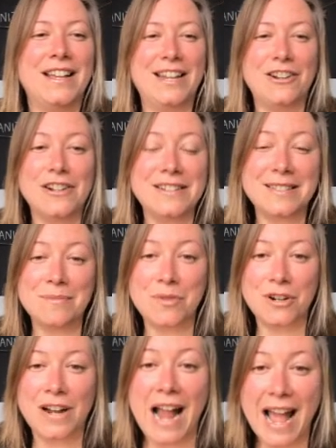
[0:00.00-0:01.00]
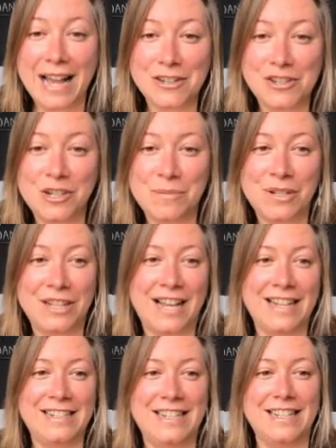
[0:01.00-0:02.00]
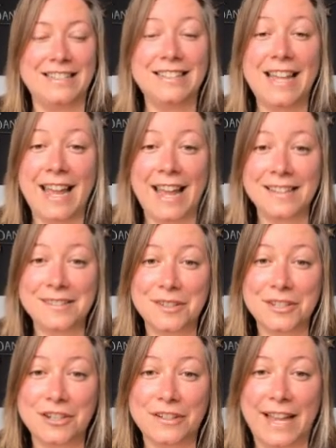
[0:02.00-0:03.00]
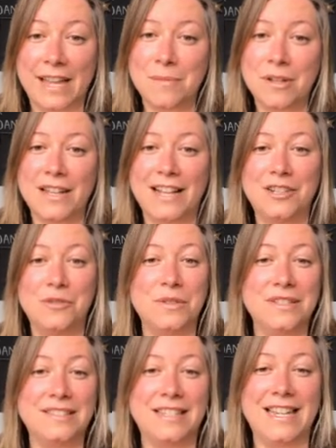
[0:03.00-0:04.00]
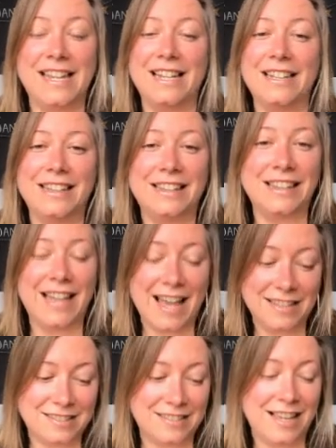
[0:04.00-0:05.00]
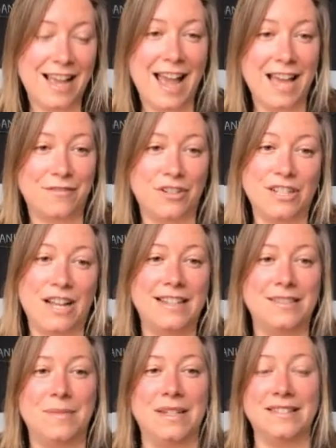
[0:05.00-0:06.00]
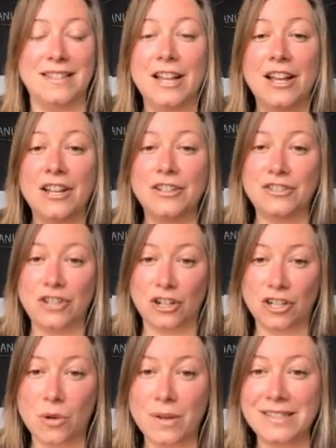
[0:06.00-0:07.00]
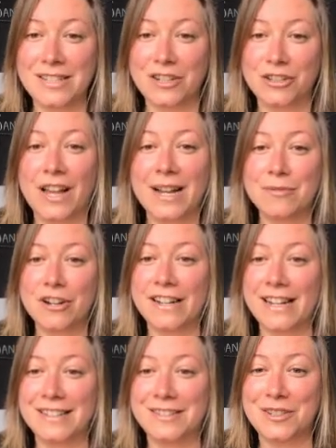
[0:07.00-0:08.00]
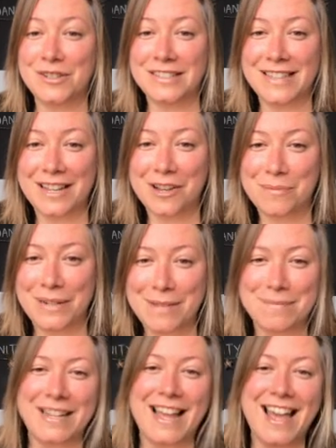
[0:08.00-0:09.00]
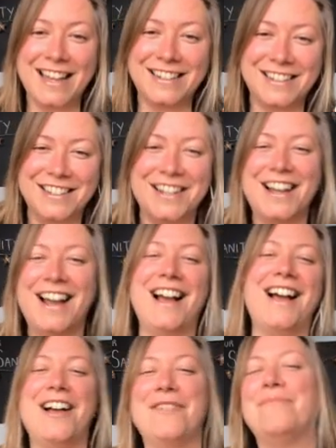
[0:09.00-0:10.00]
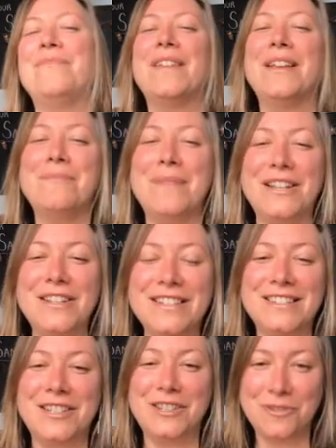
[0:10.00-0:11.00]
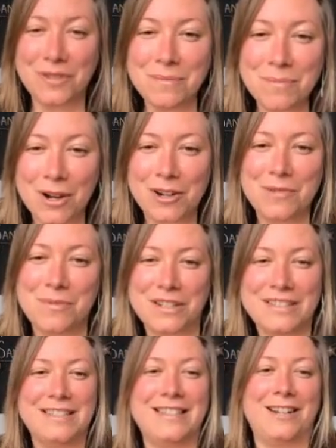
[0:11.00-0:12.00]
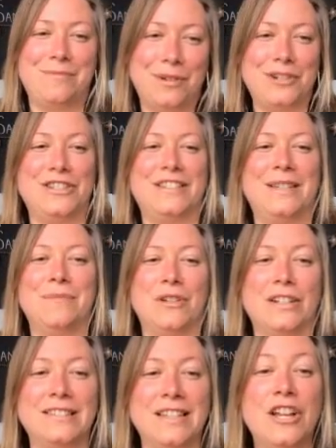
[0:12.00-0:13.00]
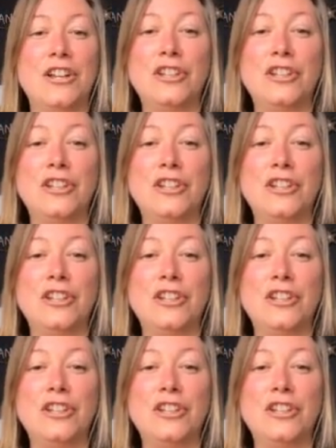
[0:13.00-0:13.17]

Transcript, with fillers: Here are some more actionable ideas. Cancel your cable and you will see less advertisements. Start going to your library as soon as they open up again, because you can borrow books instead of purchasing books.